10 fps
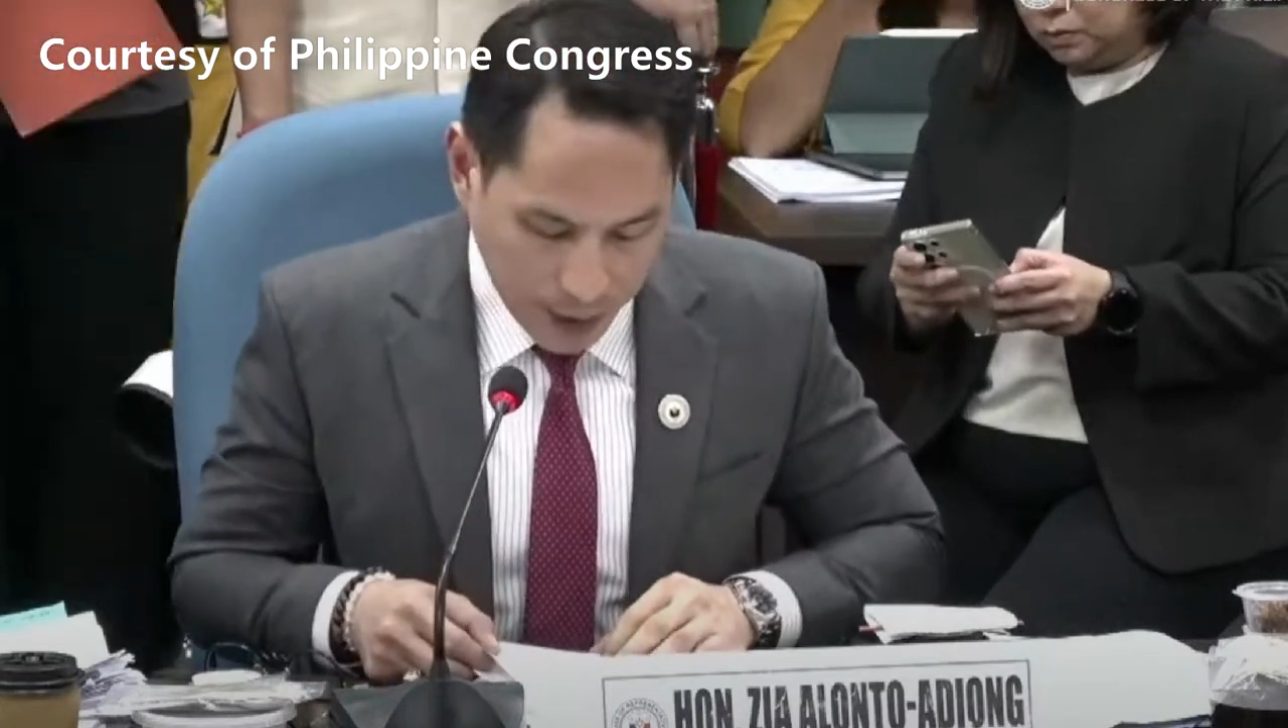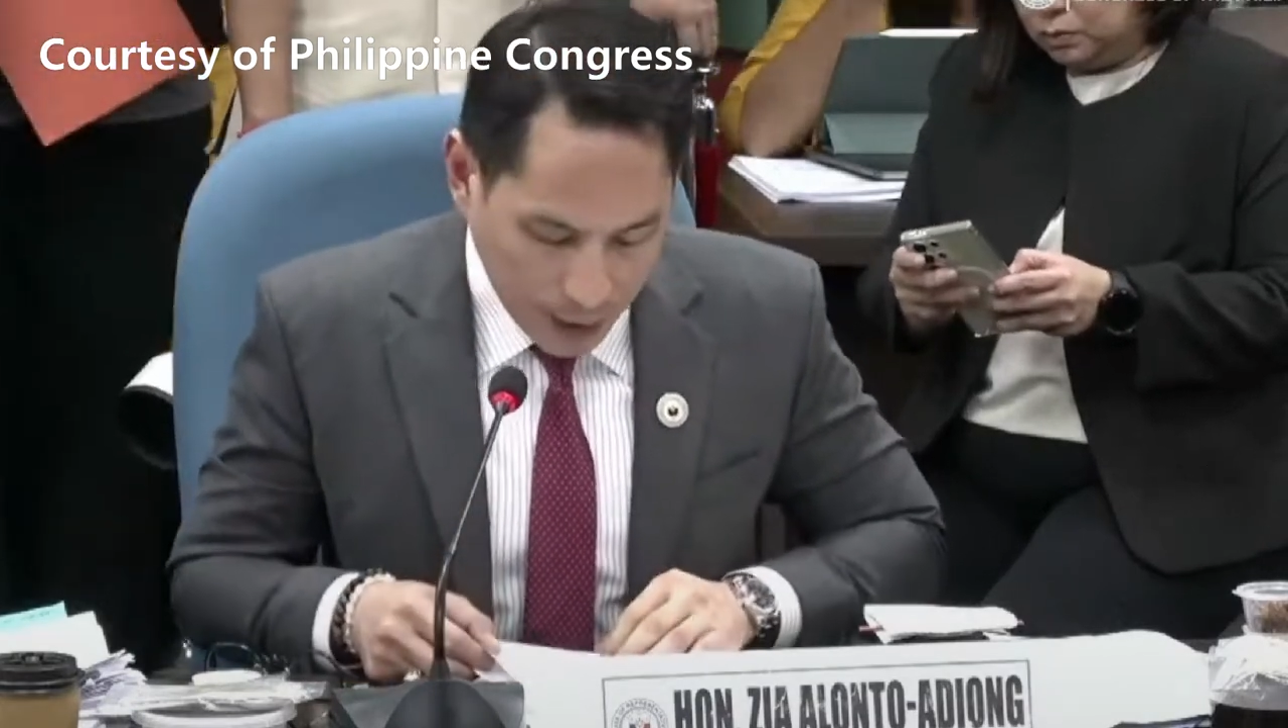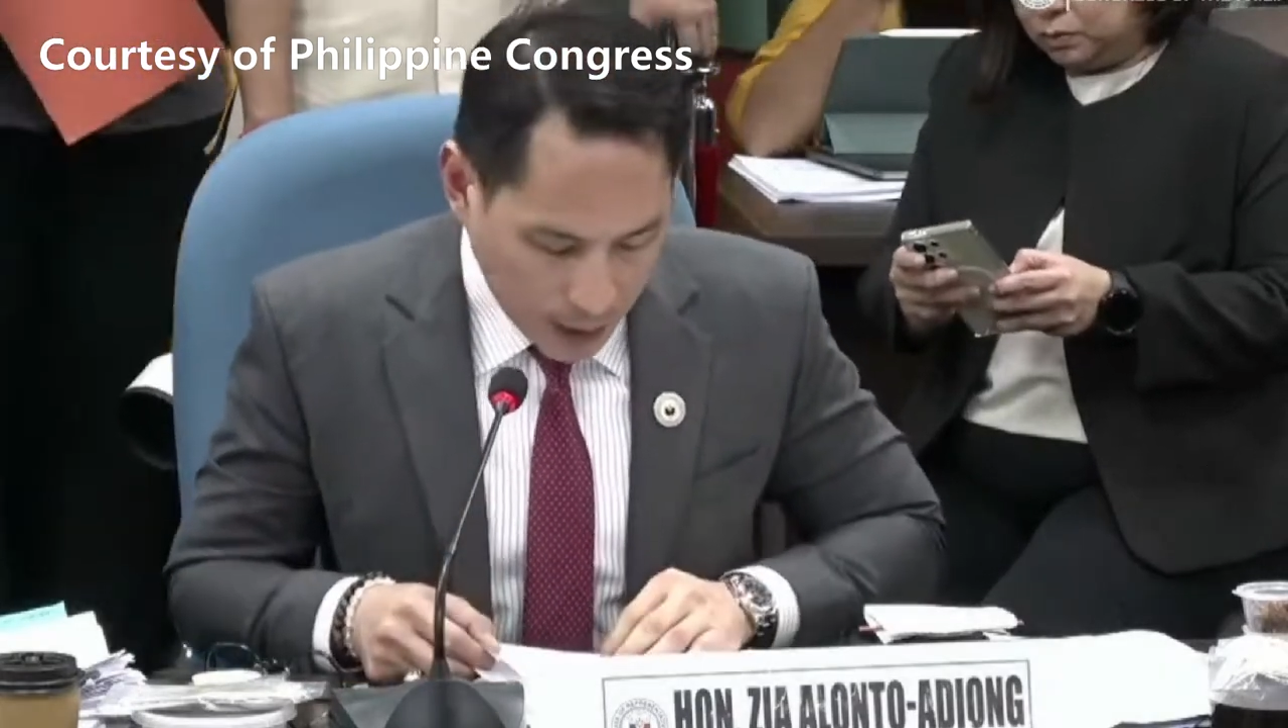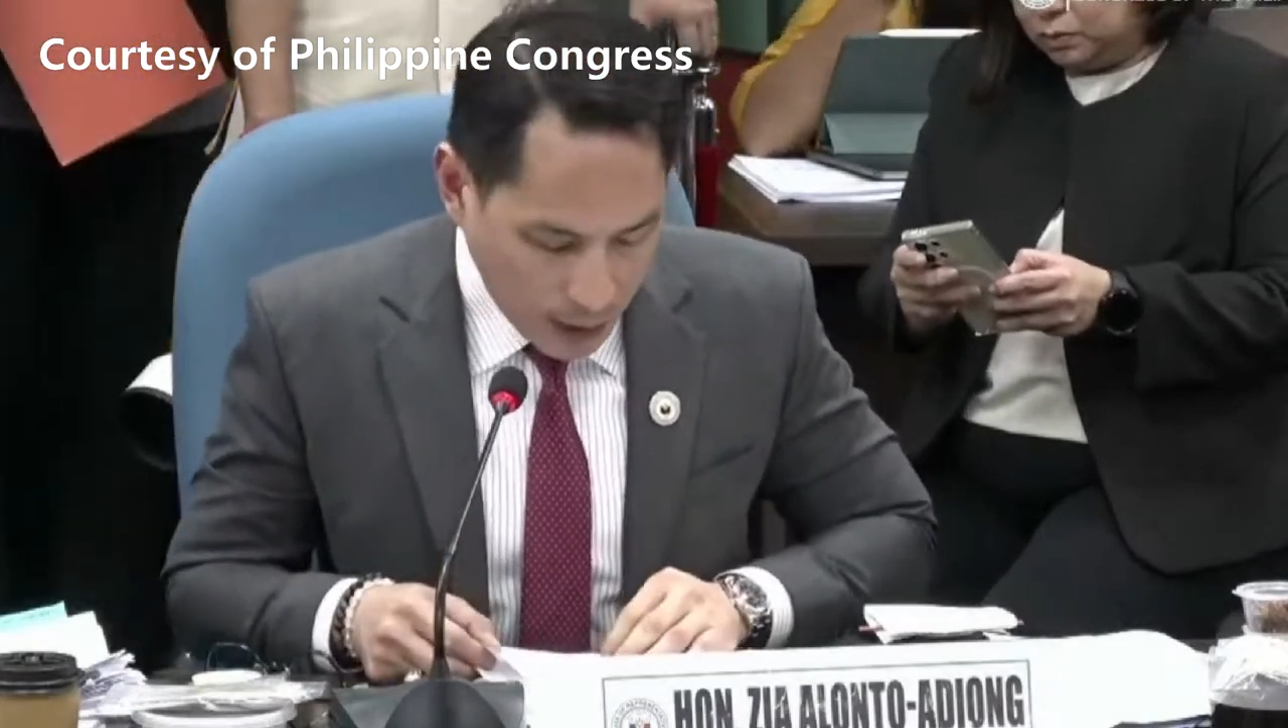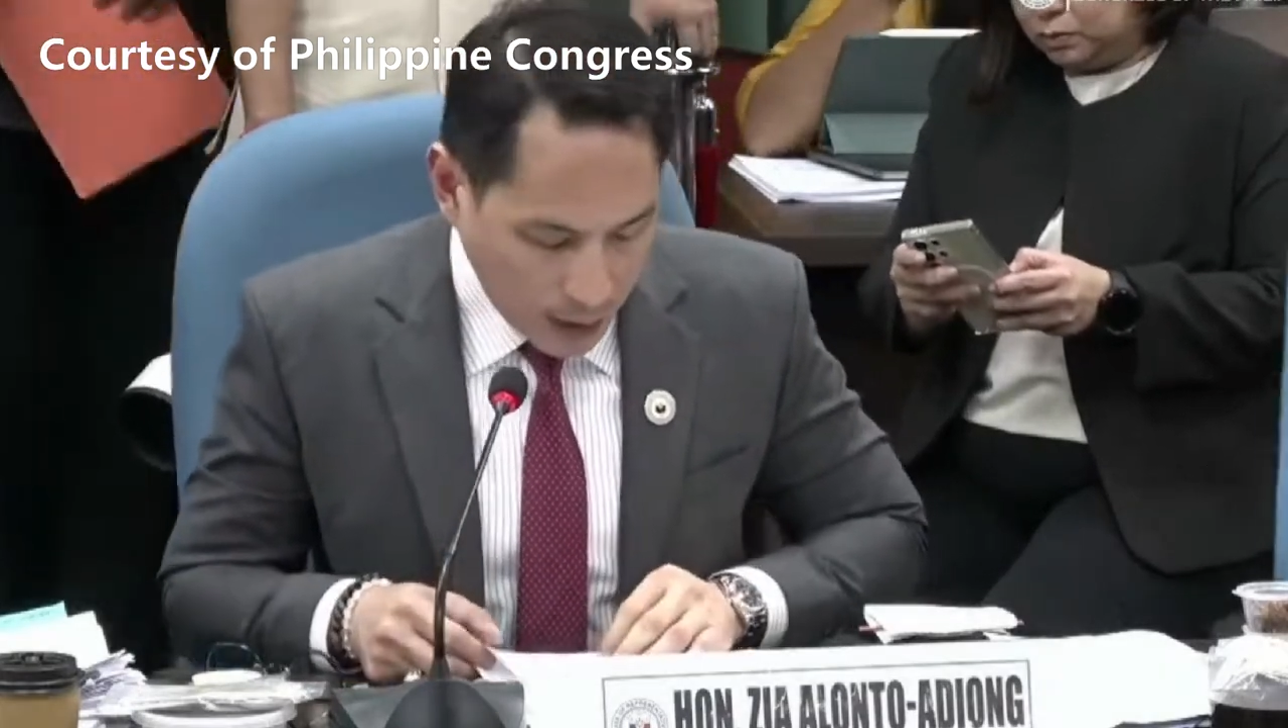
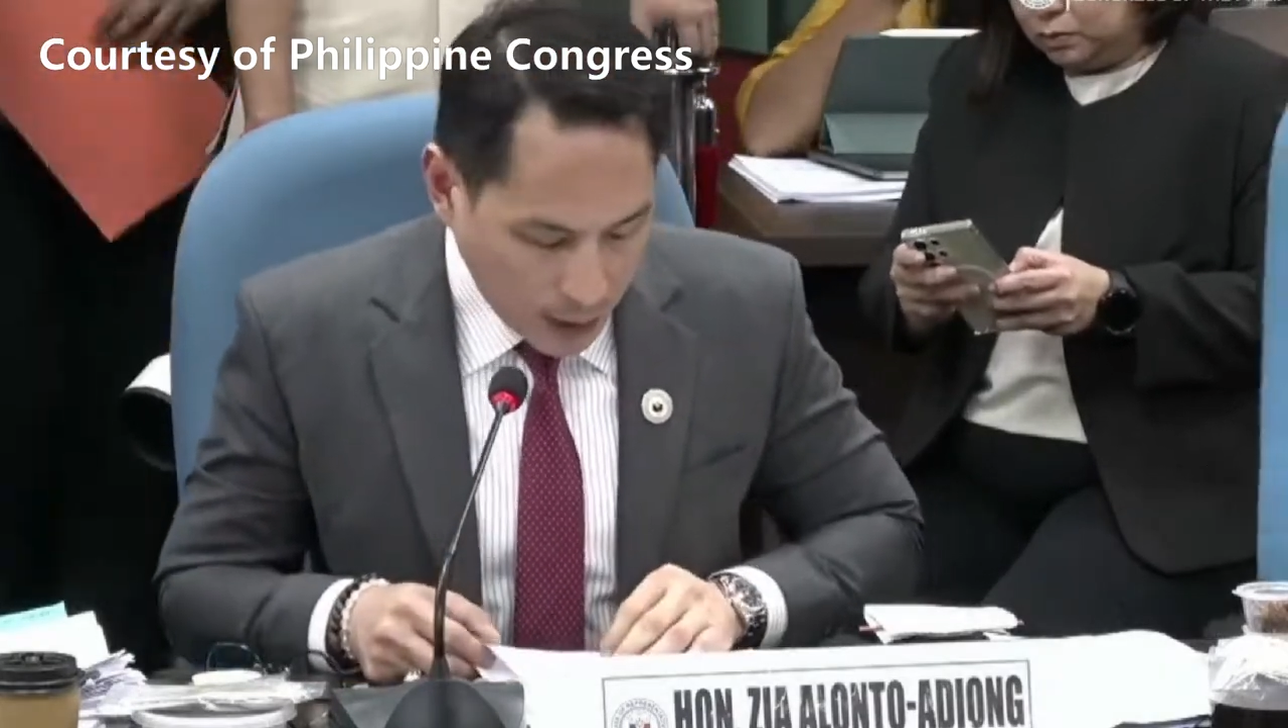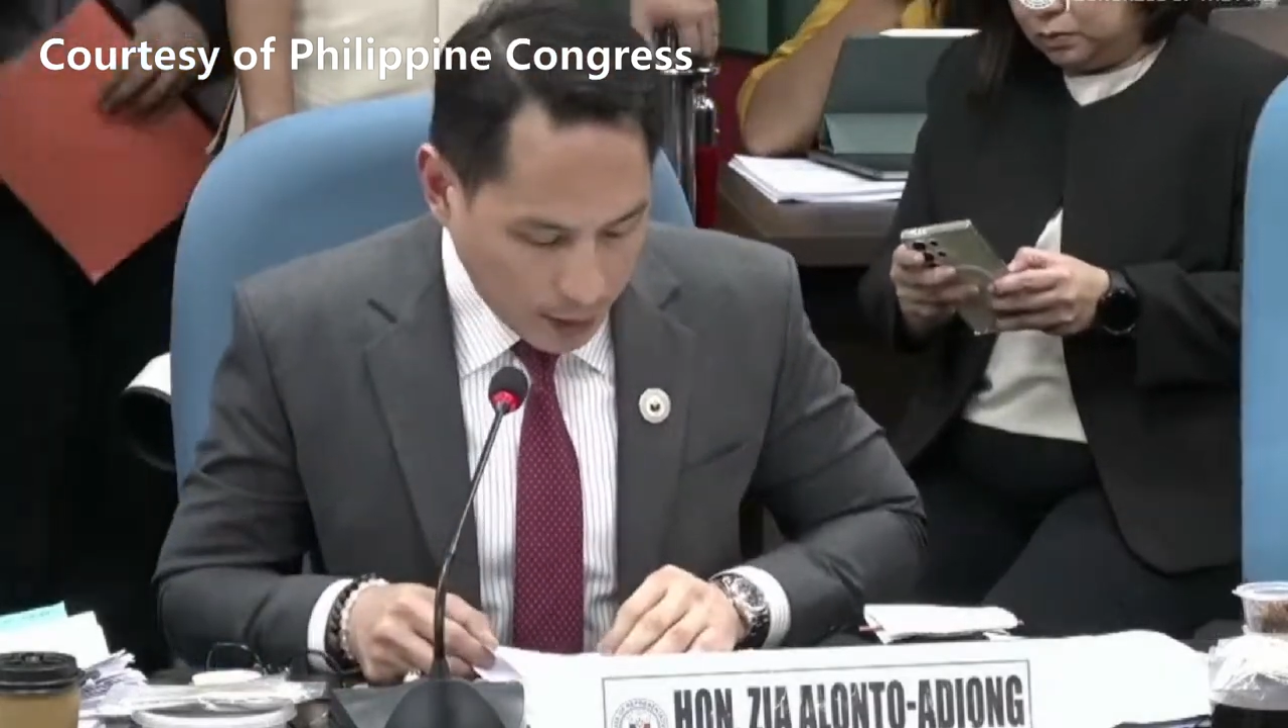medical